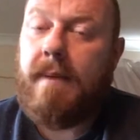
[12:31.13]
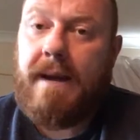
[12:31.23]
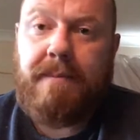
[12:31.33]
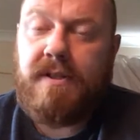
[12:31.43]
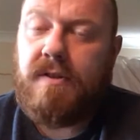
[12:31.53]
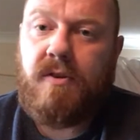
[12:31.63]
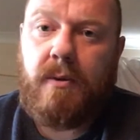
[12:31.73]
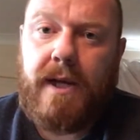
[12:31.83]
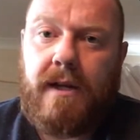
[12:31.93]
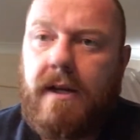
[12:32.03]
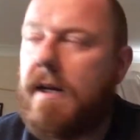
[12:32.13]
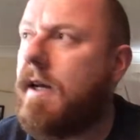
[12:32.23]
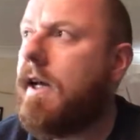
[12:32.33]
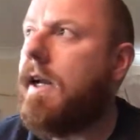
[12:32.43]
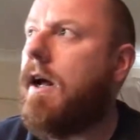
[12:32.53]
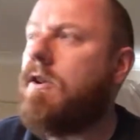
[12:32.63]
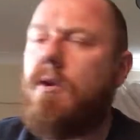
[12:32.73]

I'm happy to do it you know,